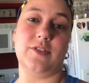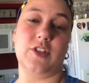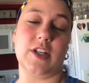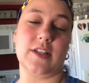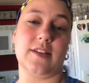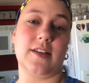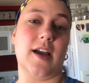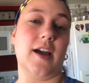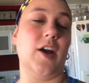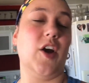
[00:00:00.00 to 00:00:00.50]

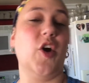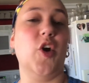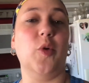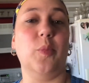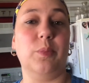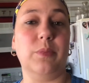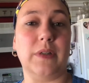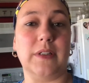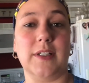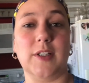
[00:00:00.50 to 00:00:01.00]
just got
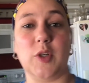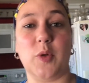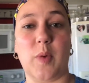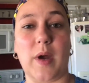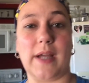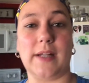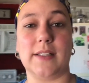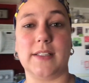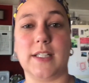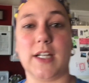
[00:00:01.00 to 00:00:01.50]
home a little
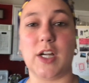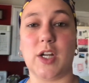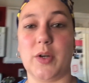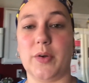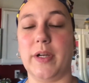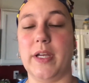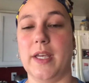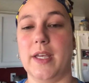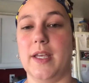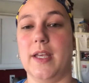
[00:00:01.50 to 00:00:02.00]
while
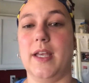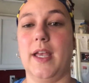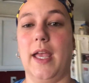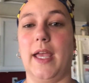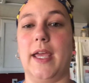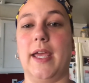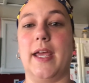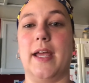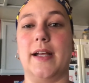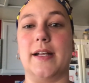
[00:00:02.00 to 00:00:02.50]
ago,
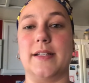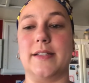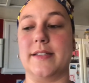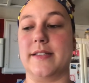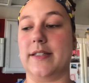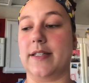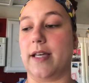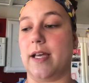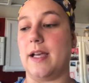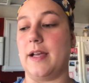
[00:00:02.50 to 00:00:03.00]
and